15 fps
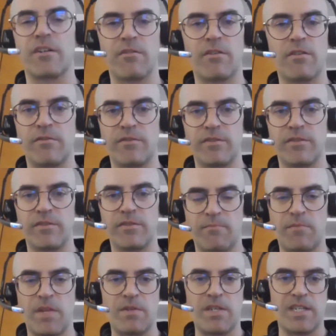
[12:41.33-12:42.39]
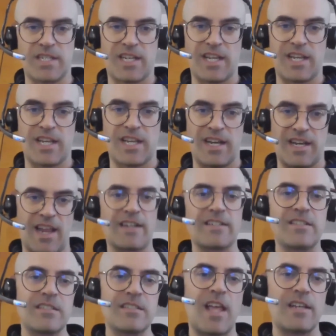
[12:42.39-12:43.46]
own that maybe is
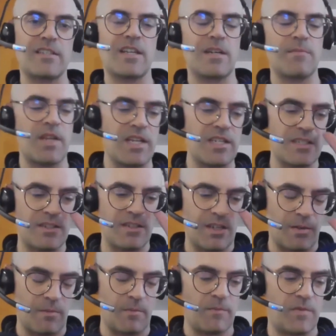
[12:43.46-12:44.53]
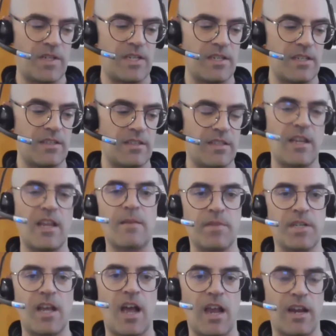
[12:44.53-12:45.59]
connected to that database via the
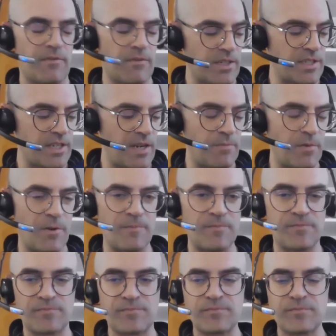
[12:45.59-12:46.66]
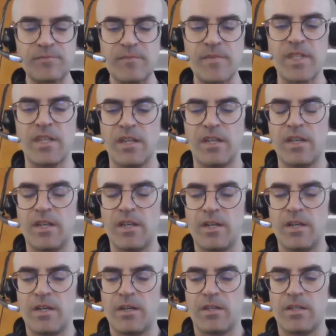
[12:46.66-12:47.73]
API. For example,
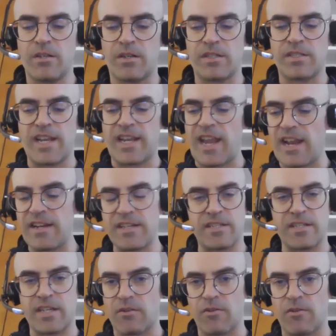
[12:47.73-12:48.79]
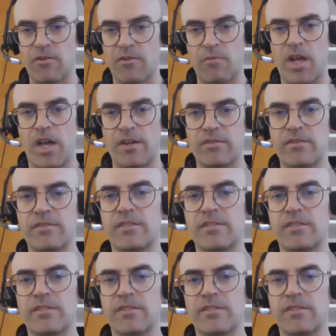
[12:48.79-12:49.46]
you can take any Synchro model